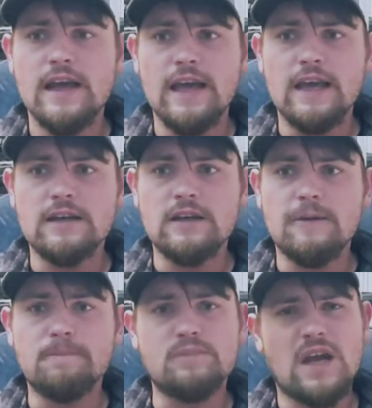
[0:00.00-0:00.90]
And I
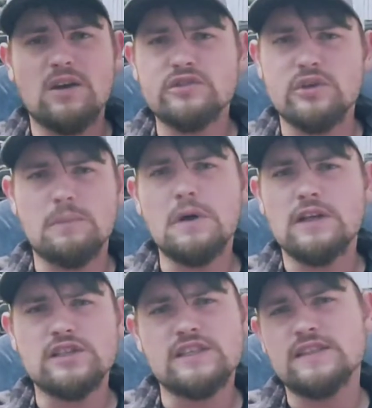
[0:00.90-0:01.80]
also
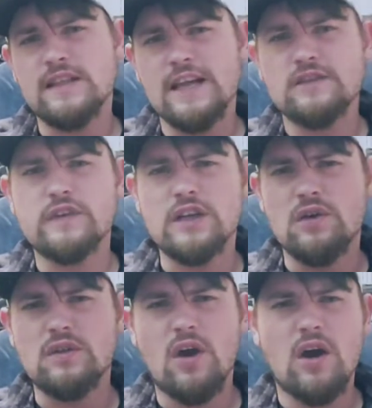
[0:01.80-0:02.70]
apologize for the last
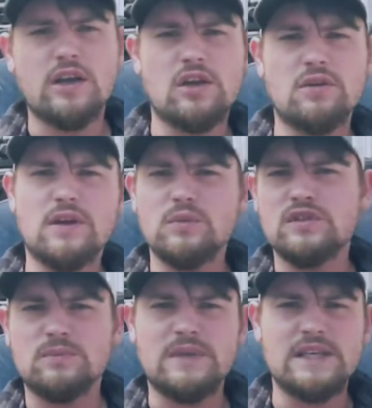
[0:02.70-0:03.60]
video, the audio. There
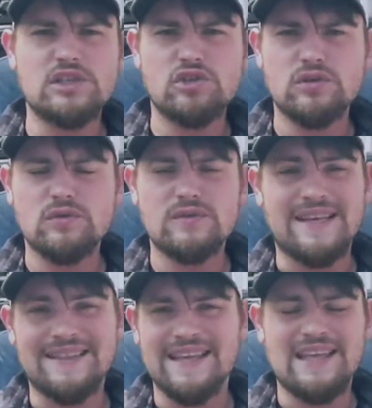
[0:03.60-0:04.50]
was some issues. I
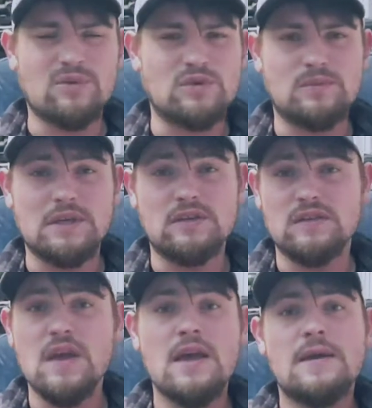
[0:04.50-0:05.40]
think it was
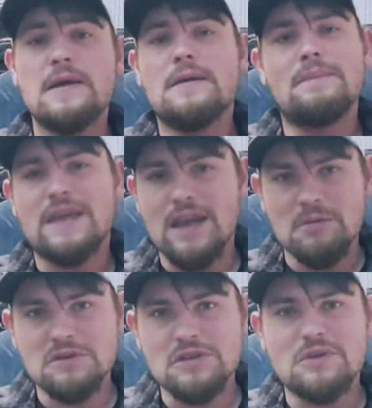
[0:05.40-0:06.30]
because my
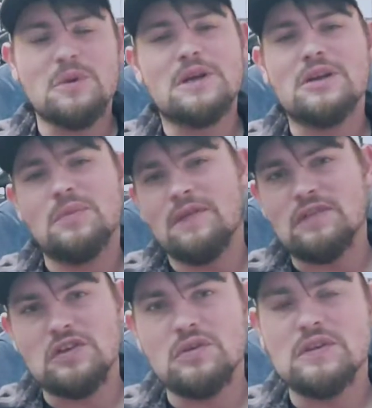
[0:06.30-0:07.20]
camera's not working. I'm having
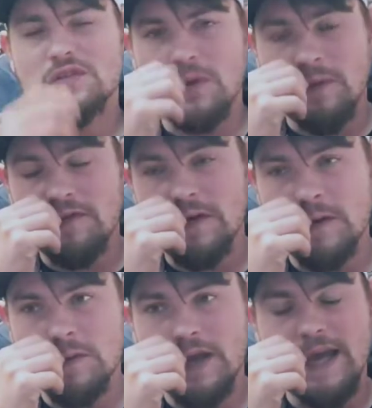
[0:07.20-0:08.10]
to do this on my
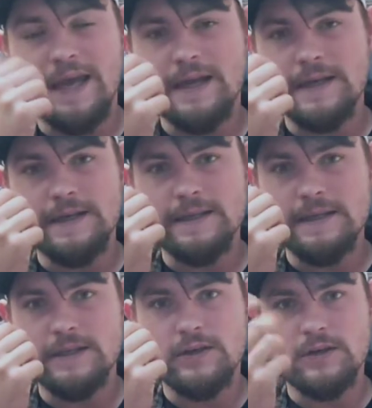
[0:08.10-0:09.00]
phone. And,
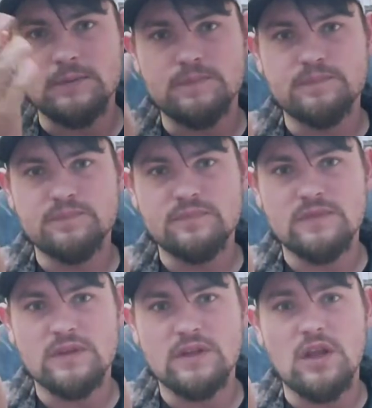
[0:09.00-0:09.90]
you know,
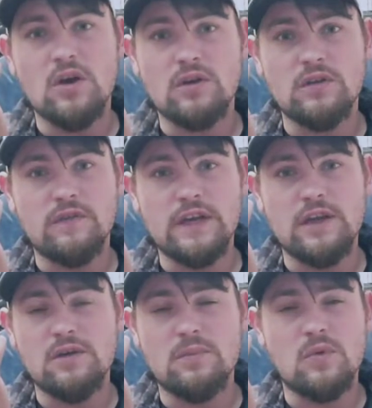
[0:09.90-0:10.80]
the longer the
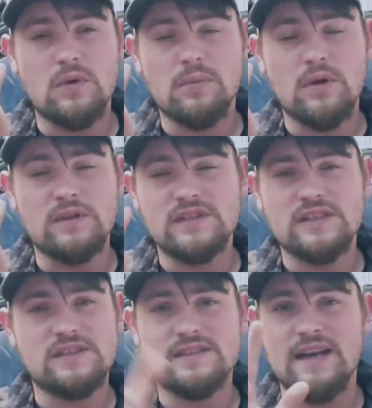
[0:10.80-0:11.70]
video, the more it
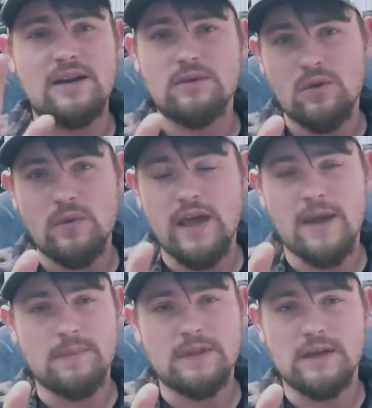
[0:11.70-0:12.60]
processes. And I don't know what
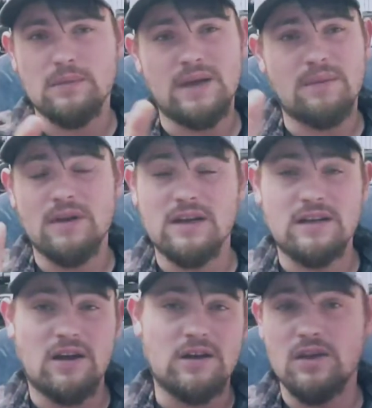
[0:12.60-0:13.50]
happened there, but I'm not
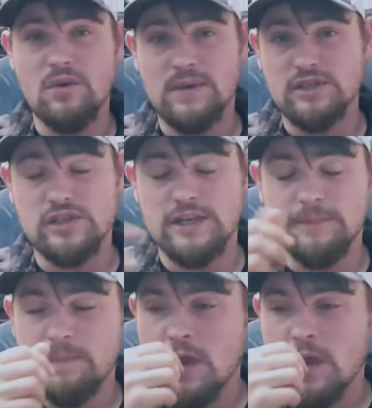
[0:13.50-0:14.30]
an audio engineer.